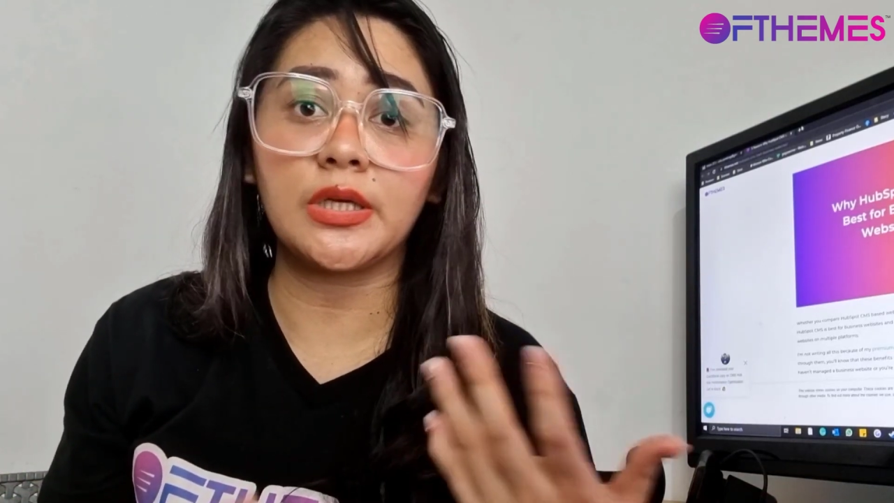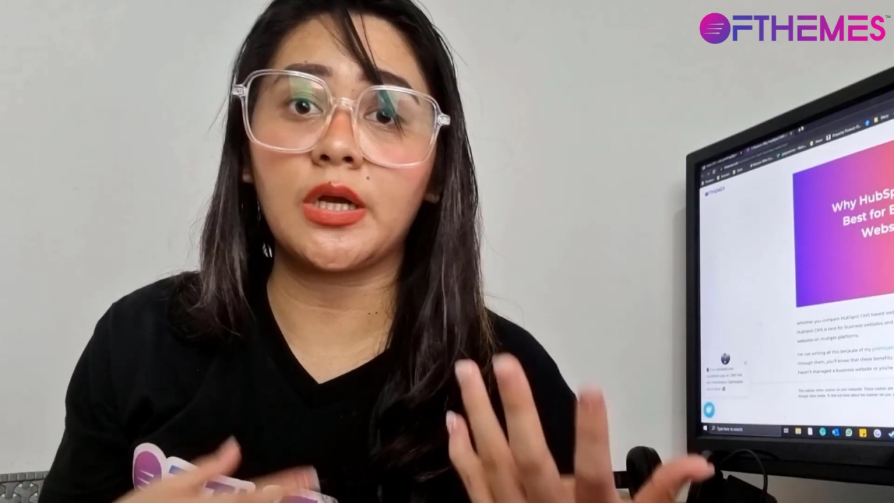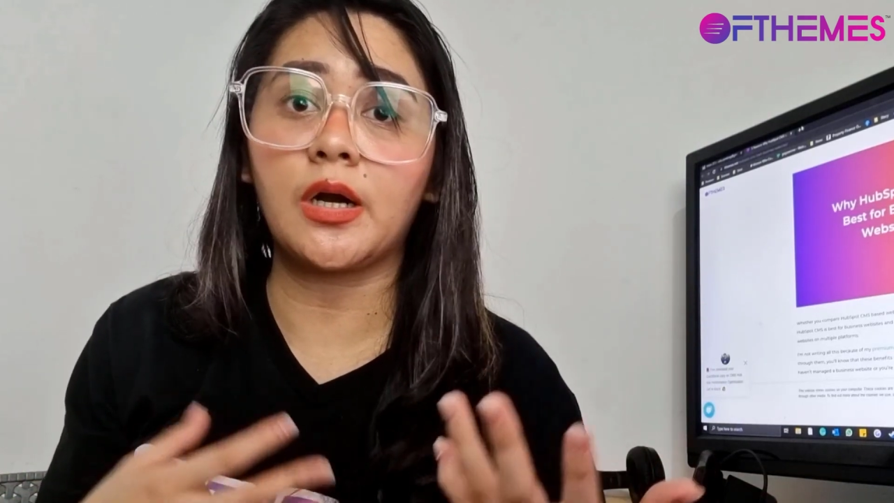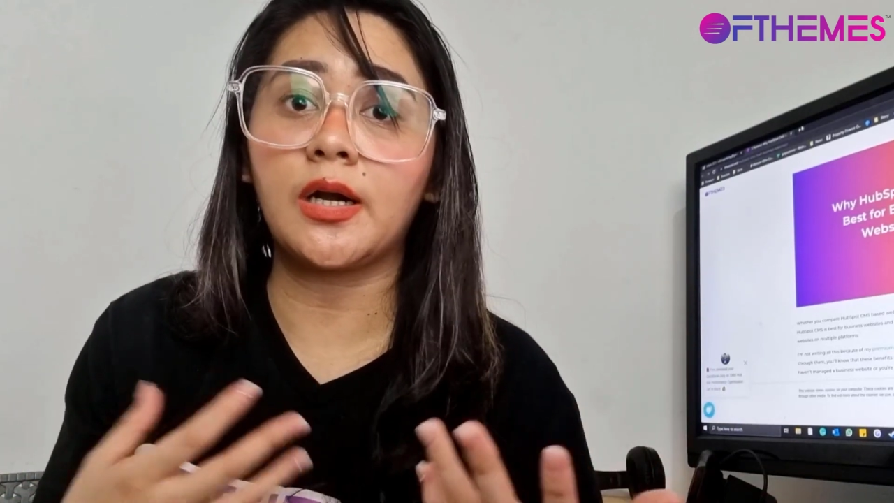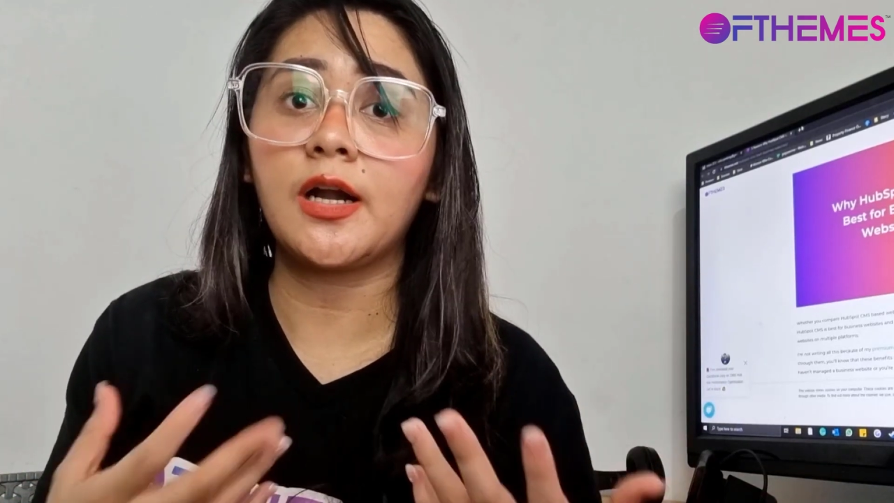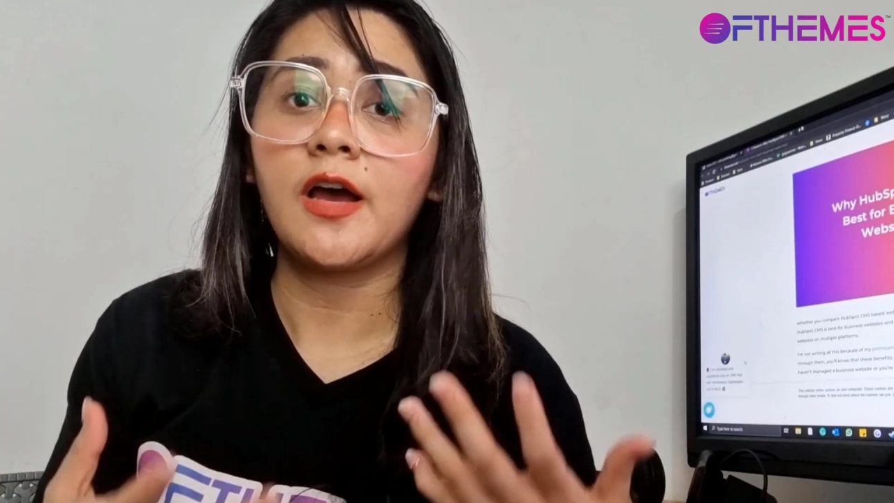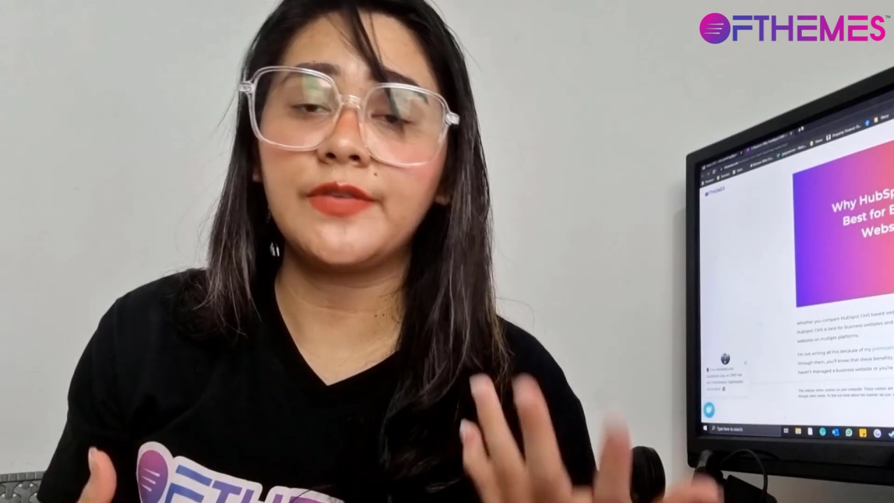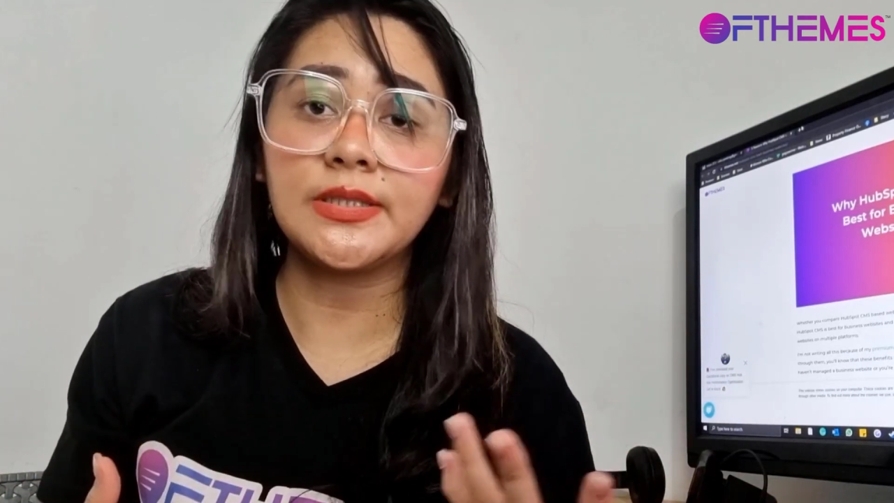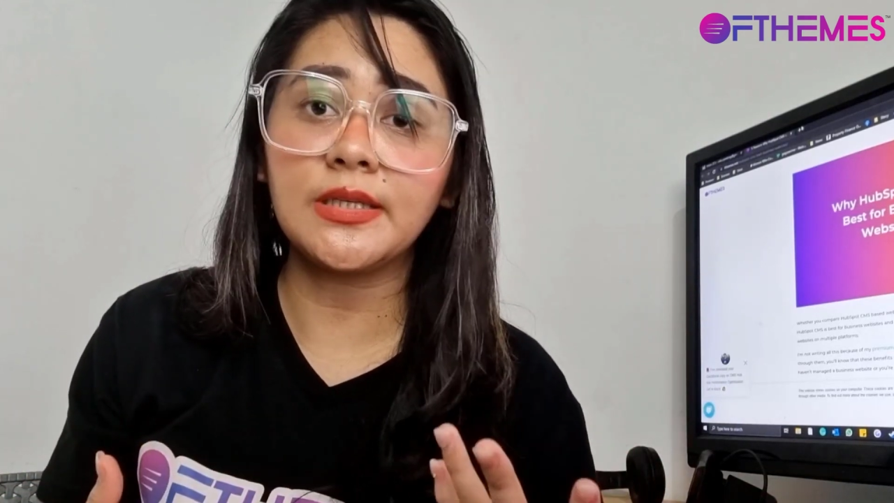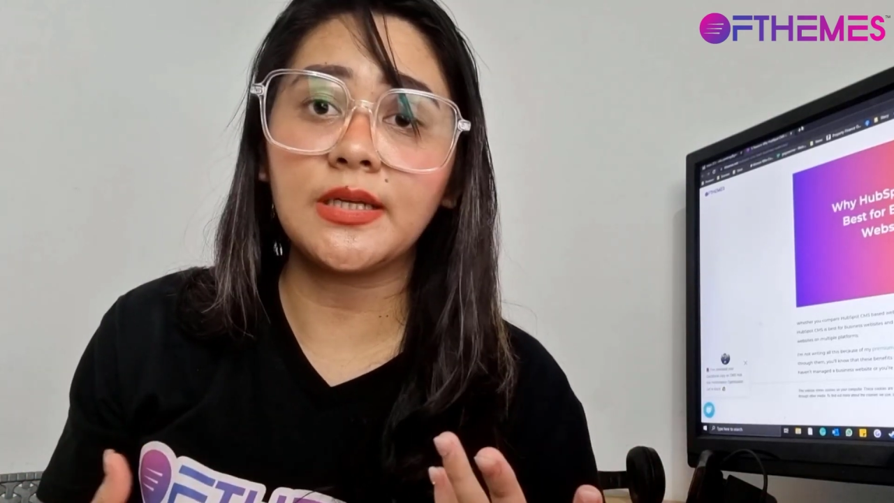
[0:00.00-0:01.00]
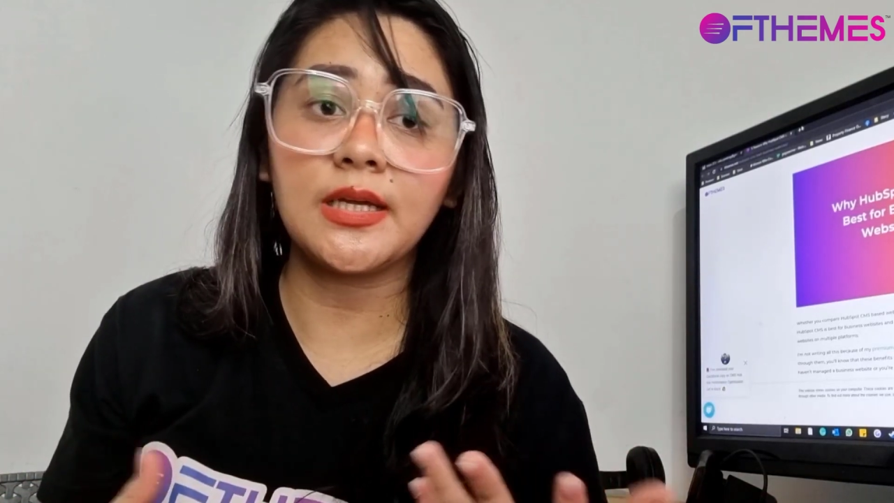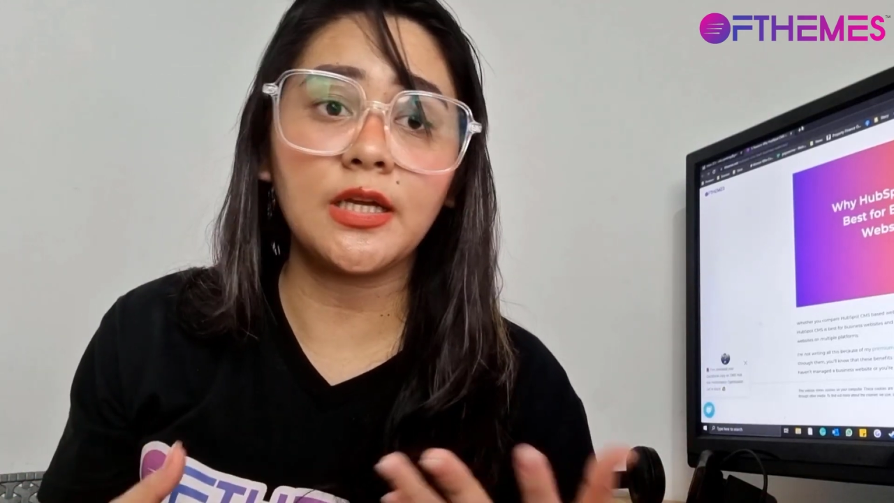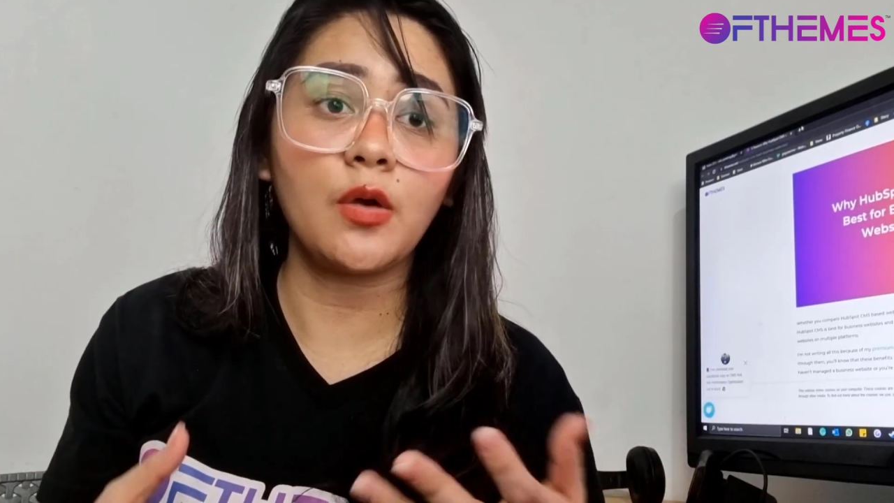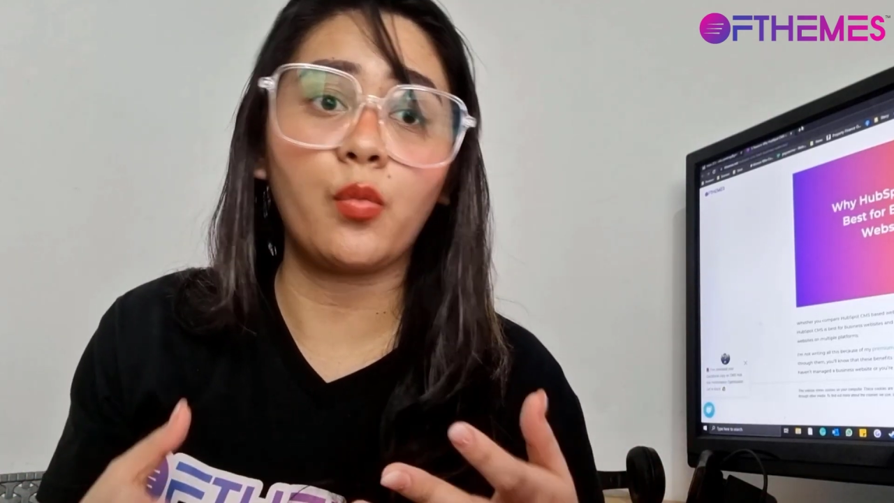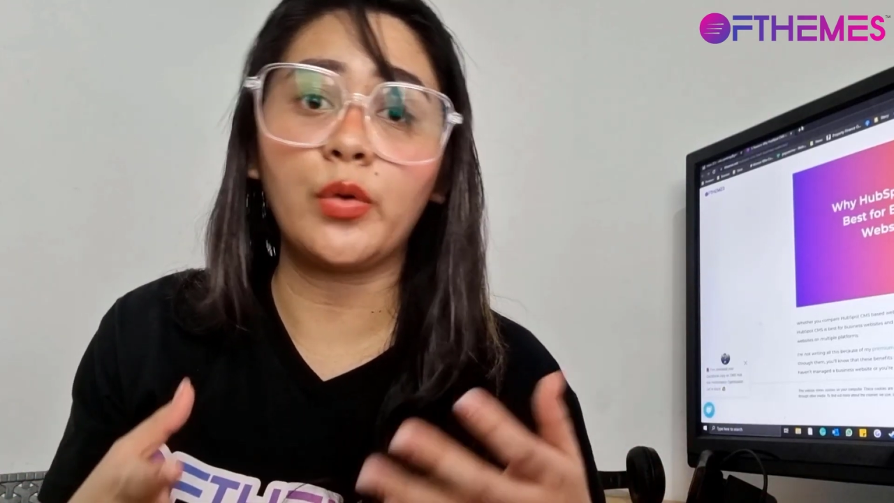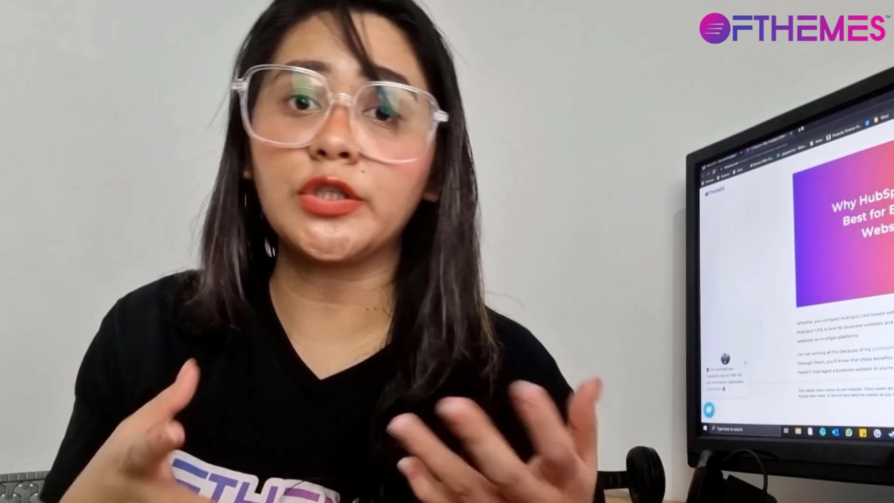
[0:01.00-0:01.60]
they are visiting,